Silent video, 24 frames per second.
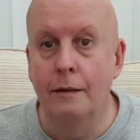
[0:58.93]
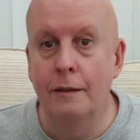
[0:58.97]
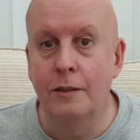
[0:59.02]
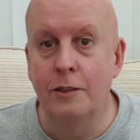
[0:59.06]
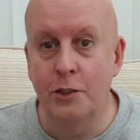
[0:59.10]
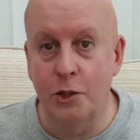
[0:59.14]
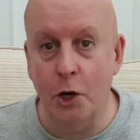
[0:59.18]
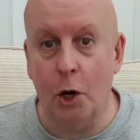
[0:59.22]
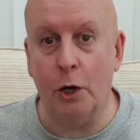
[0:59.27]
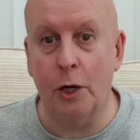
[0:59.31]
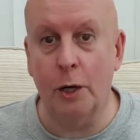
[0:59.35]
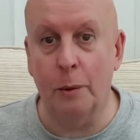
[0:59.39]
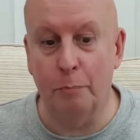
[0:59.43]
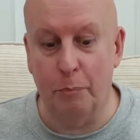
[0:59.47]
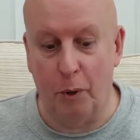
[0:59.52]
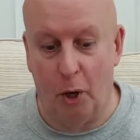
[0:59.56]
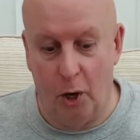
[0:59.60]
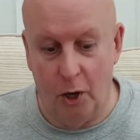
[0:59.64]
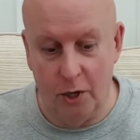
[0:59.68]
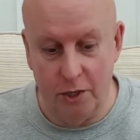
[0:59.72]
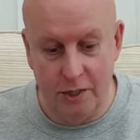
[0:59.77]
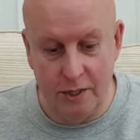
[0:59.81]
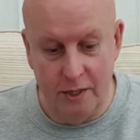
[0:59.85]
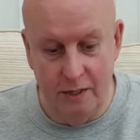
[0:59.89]
Chocolate
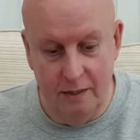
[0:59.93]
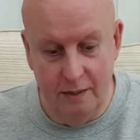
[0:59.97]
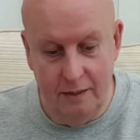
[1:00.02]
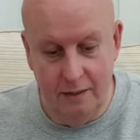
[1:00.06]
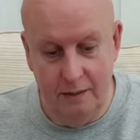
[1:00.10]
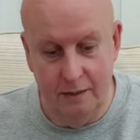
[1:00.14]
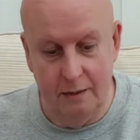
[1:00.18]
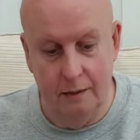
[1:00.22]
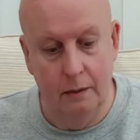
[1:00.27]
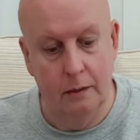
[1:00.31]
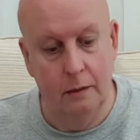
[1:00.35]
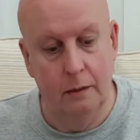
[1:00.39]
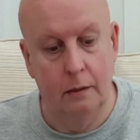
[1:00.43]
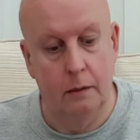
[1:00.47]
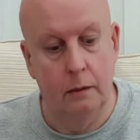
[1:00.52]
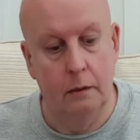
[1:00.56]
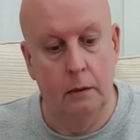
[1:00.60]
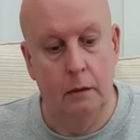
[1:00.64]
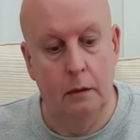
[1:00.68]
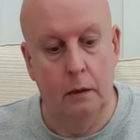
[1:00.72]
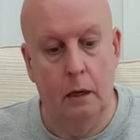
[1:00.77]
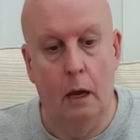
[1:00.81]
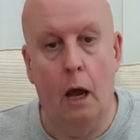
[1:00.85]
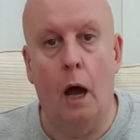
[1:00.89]
bars.
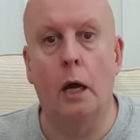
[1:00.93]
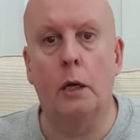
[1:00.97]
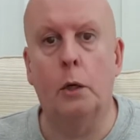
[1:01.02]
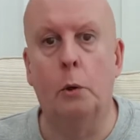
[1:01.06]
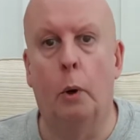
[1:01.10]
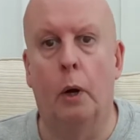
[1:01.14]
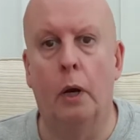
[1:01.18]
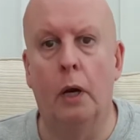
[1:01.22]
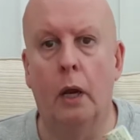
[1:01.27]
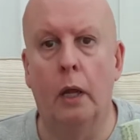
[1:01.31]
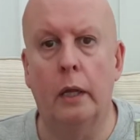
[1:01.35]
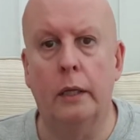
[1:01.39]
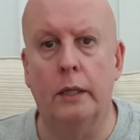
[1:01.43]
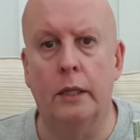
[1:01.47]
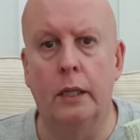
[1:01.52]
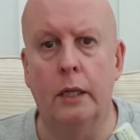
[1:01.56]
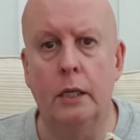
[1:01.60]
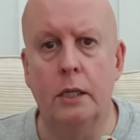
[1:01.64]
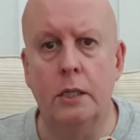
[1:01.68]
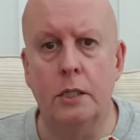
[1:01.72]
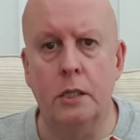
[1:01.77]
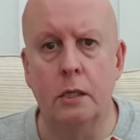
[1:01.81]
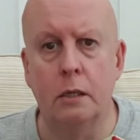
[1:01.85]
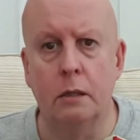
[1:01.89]
I quite like
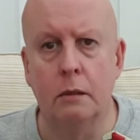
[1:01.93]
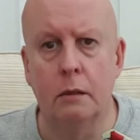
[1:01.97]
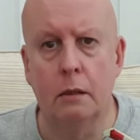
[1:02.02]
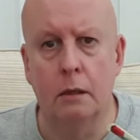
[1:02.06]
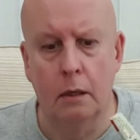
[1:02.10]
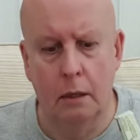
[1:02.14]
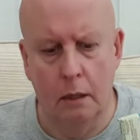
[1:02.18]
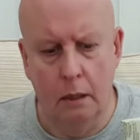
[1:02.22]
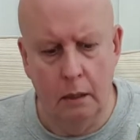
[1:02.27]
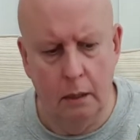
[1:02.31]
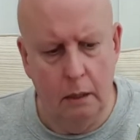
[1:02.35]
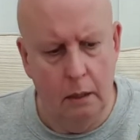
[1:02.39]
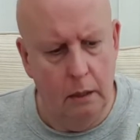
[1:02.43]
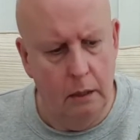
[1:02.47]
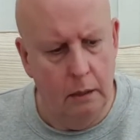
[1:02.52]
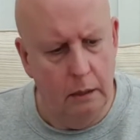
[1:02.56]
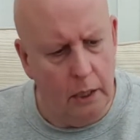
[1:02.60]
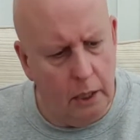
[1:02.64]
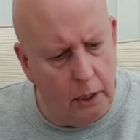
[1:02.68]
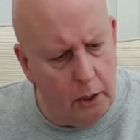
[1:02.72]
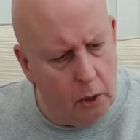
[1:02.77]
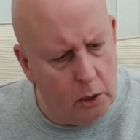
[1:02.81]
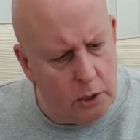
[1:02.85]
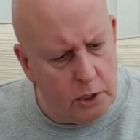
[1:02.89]
these.
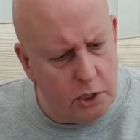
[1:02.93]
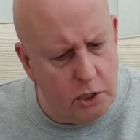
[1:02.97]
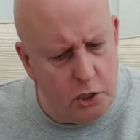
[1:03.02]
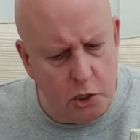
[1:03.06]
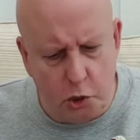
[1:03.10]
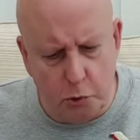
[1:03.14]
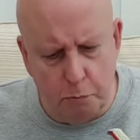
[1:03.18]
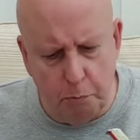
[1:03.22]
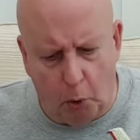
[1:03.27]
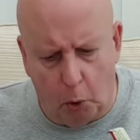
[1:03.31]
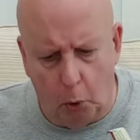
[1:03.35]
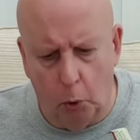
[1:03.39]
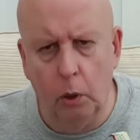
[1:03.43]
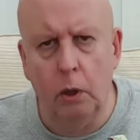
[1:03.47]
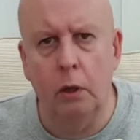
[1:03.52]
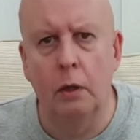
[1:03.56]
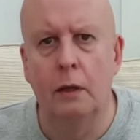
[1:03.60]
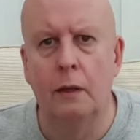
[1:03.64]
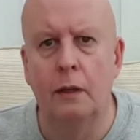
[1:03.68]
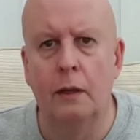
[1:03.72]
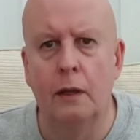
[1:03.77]
They're nice and small